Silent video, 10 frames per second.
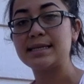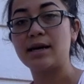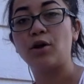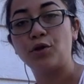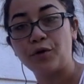and
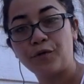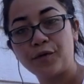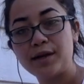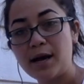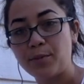I'll look for
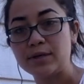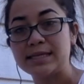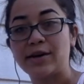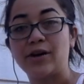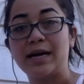the numbers
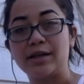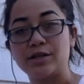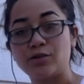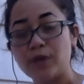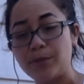that are in the
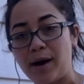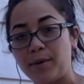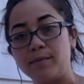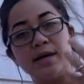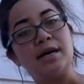story
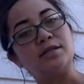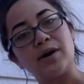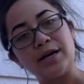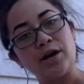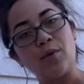problem so
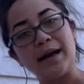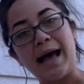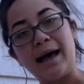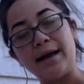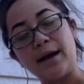I know what
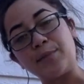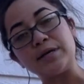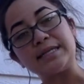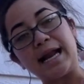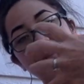
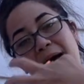numbers that I'm